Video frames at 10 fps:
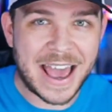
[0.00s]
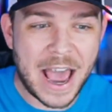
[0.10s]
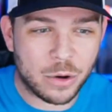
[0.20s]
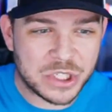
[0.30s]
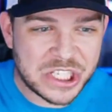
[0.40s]

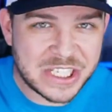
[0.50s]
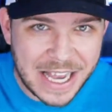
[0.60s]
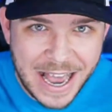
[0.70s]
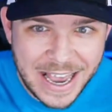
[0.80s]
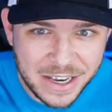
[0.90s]

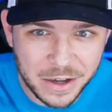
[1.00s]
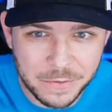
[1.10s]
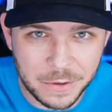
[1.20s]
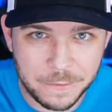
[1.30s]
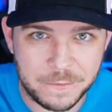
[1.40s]
outside
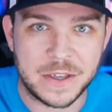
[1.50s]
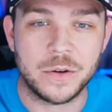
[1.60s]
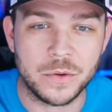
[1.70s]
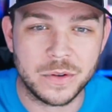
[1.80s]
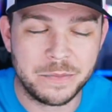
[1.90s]
of the
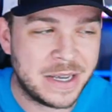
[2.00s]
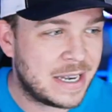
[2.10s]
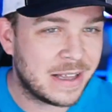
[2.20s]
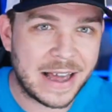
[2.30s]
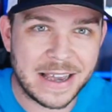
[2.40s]
field,
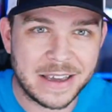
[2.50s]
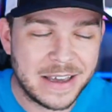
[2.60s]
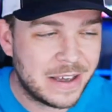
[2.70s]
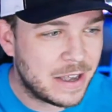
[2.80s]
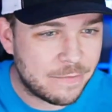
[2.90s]
meaning like
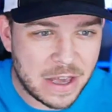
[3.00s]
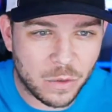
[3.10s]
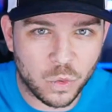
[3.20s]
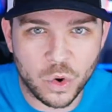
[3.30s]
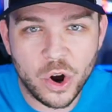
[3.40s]
if they
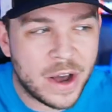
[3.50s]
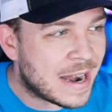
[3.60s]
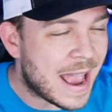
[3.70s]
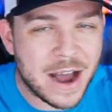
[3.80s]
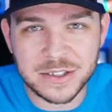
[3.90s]

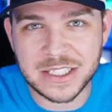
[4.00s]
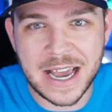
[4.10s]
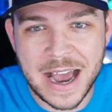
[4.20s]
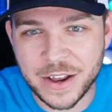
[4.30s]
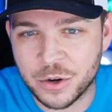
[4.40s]
run
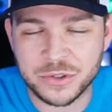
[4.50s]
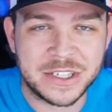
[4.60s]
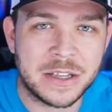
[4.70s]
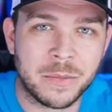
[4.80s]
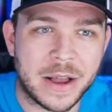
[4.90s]
outside, you don't
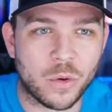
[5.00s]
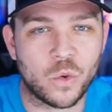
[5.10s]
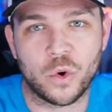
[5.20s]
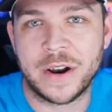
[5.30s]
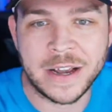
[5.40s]
see them like
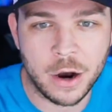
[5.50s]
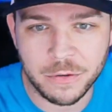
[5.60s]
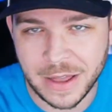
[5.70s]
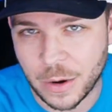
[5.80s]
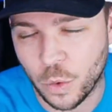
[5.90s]
running
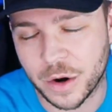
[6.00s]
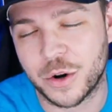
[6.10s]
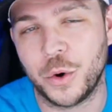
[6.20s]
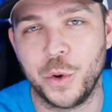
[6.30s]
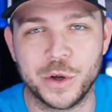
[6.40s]
over like water
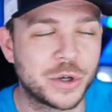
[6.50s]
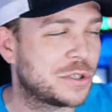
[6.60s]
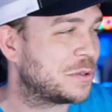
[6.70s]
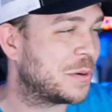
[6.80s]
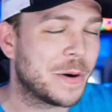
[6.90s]

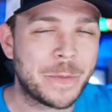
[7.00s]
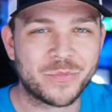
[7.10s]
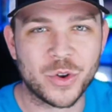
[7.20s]
coolers or